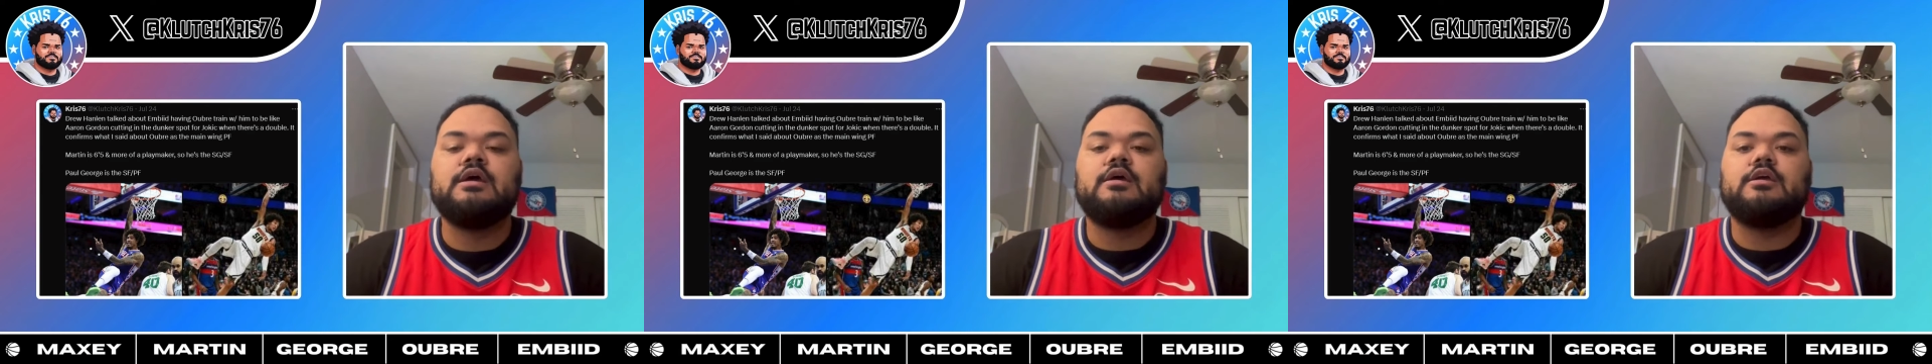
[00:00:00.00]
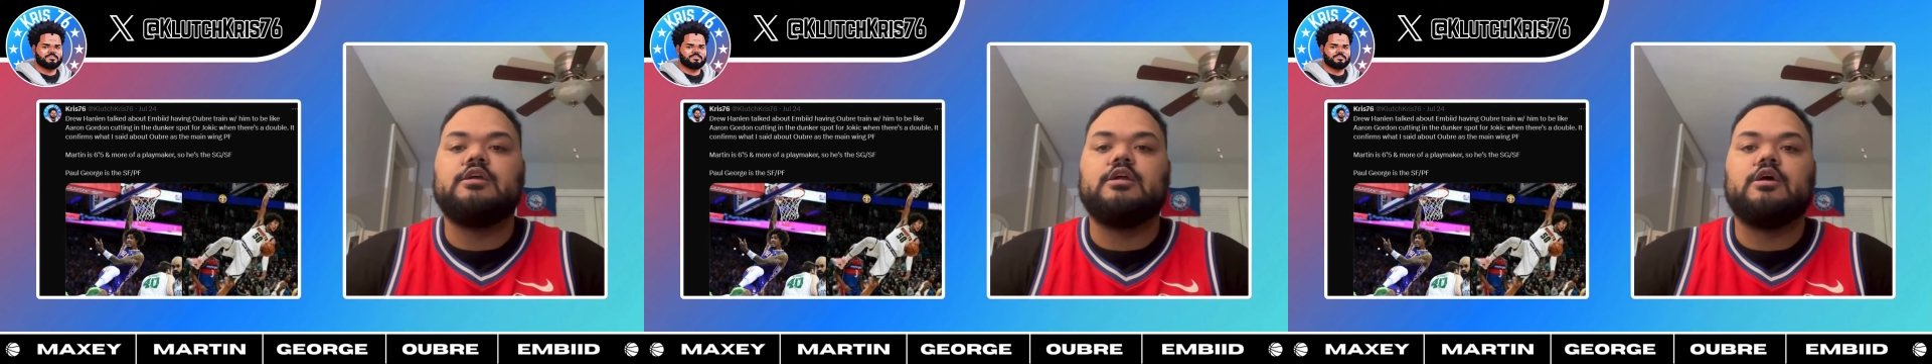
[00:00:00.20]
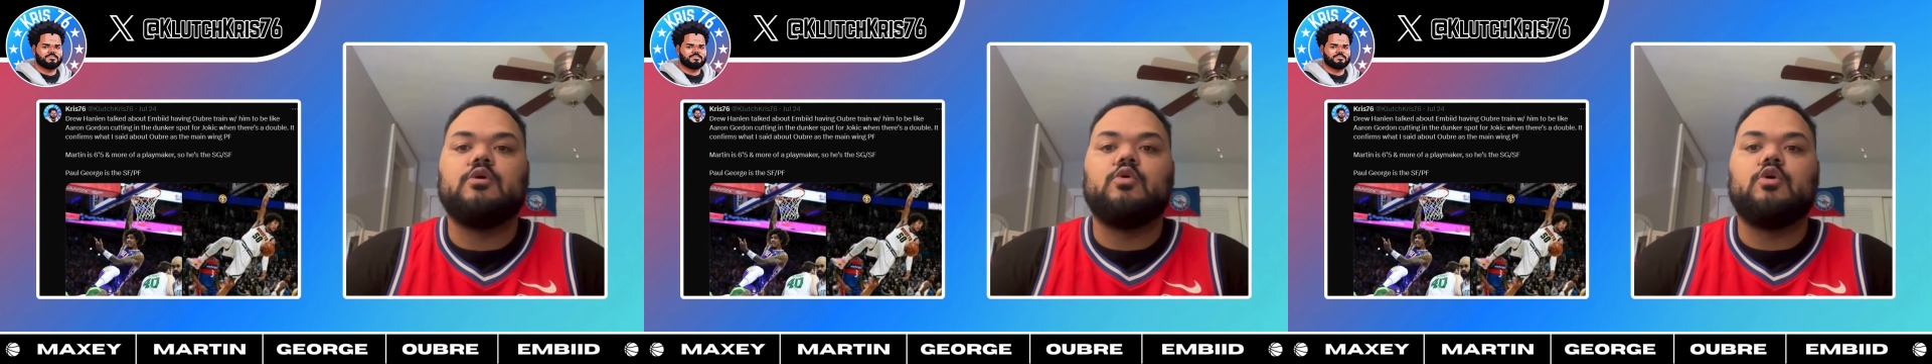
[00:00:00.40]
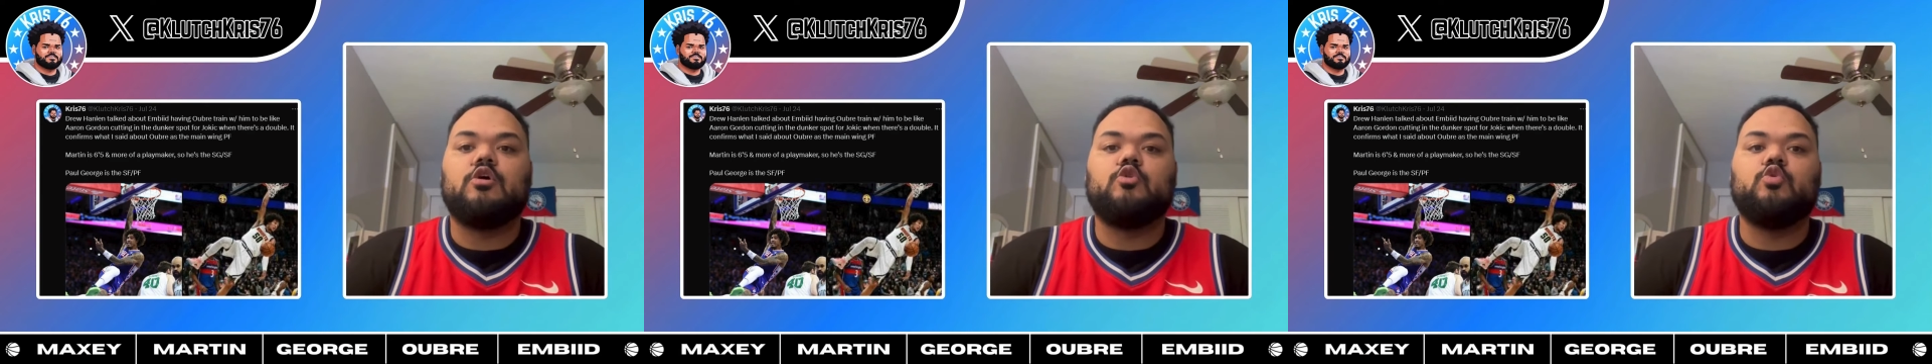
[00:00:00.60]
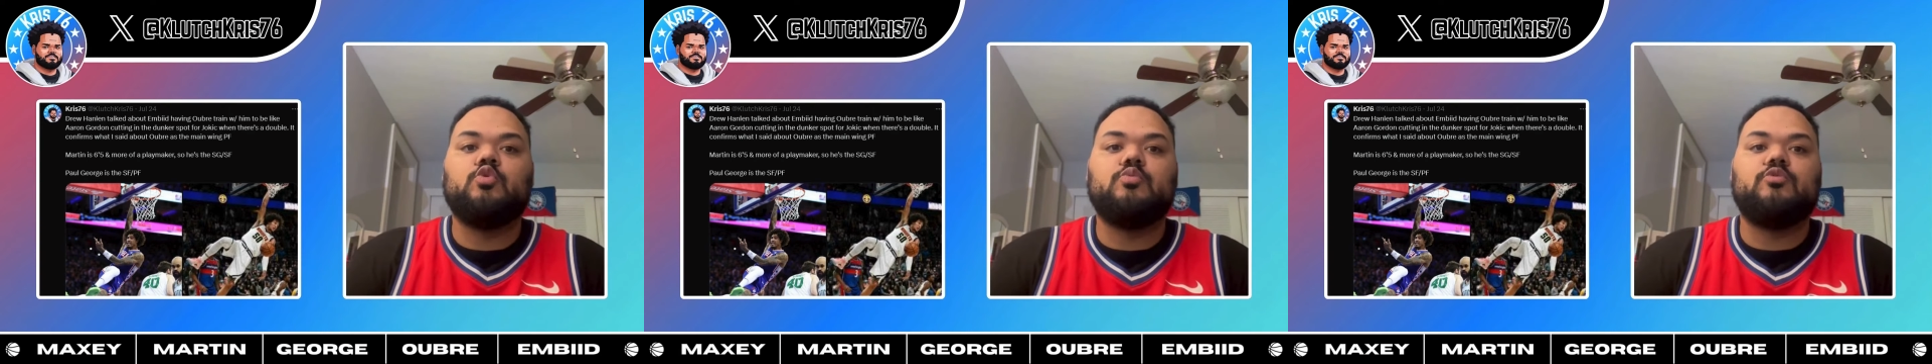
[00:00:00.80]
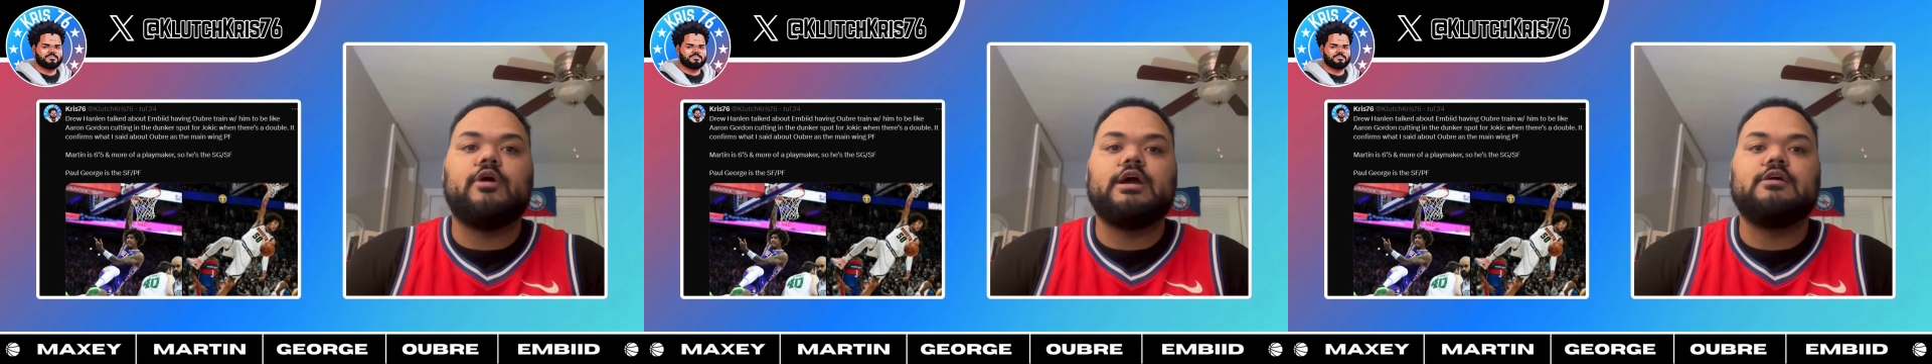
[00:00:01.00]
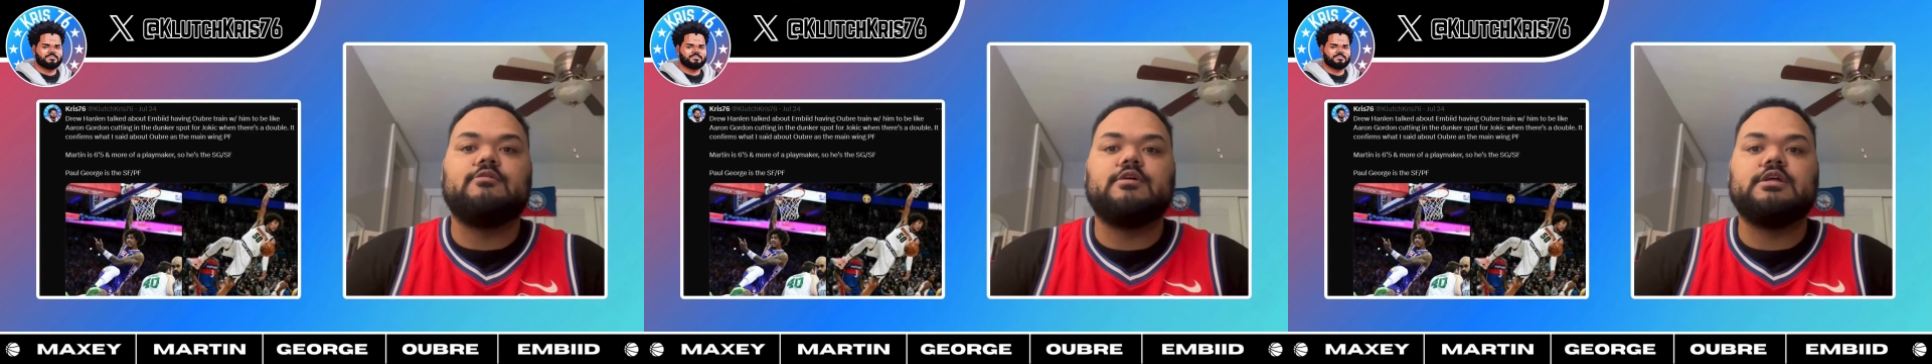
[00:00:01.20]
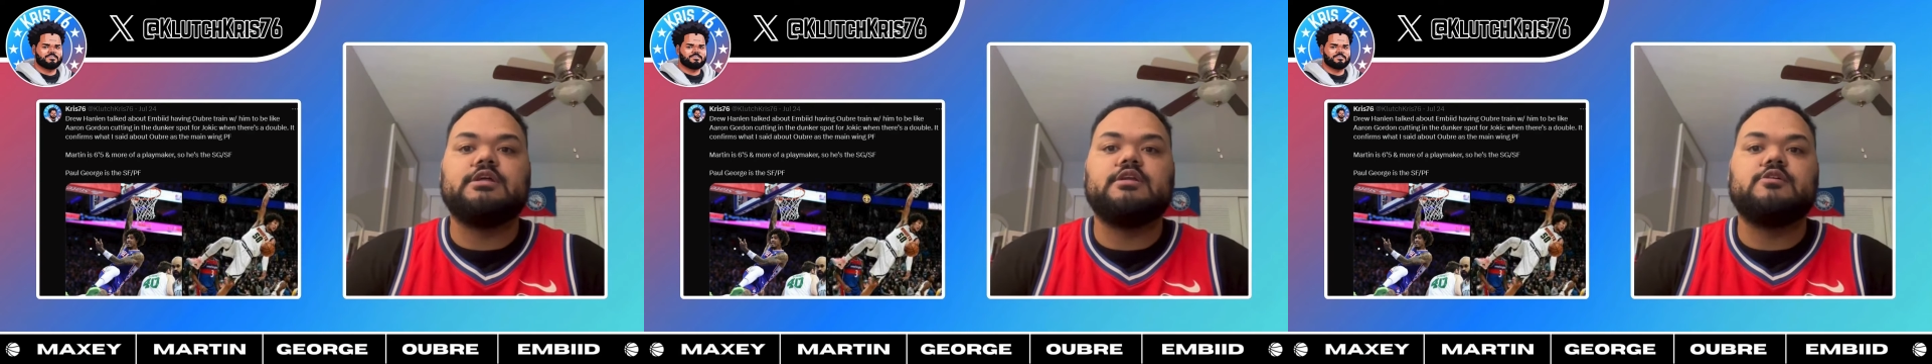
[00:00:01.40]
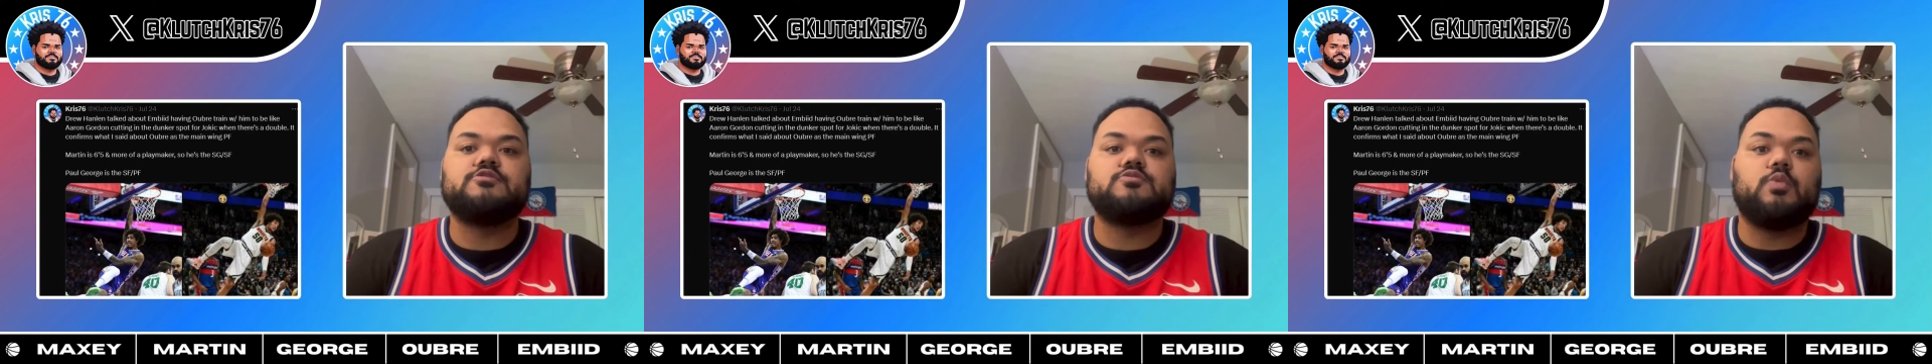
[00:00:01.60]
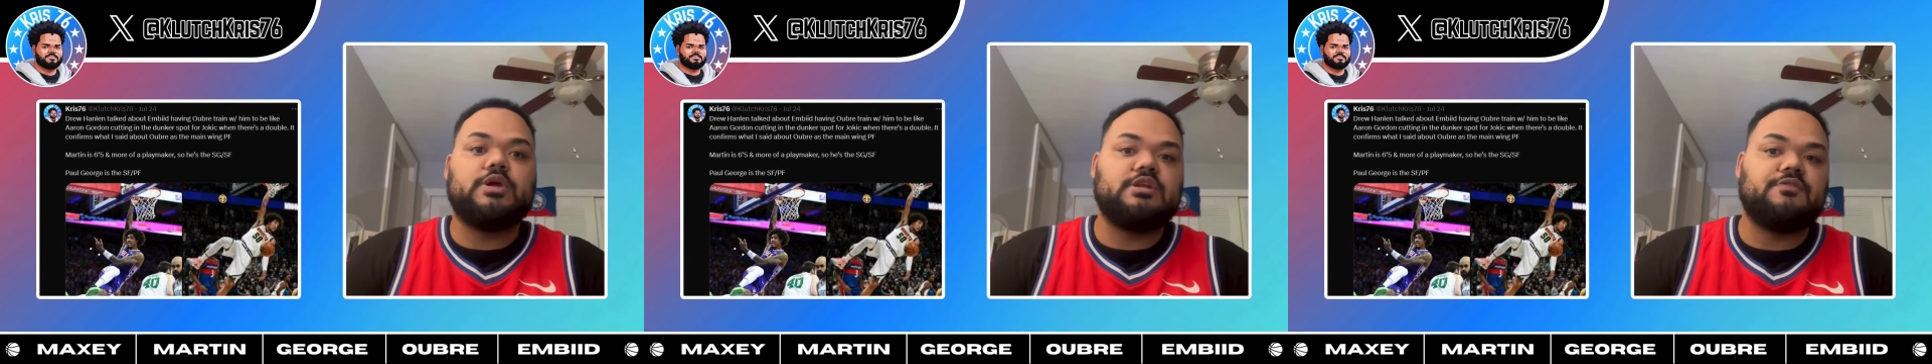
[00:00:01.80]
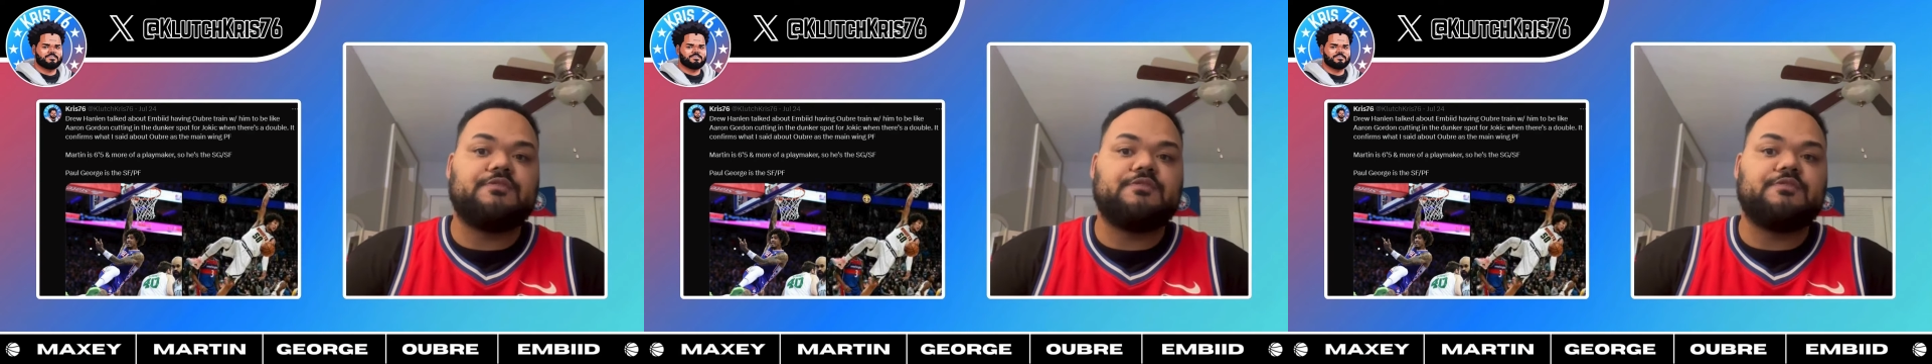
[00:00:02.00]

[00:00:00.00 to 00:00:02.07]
you know, Oubre really knows when to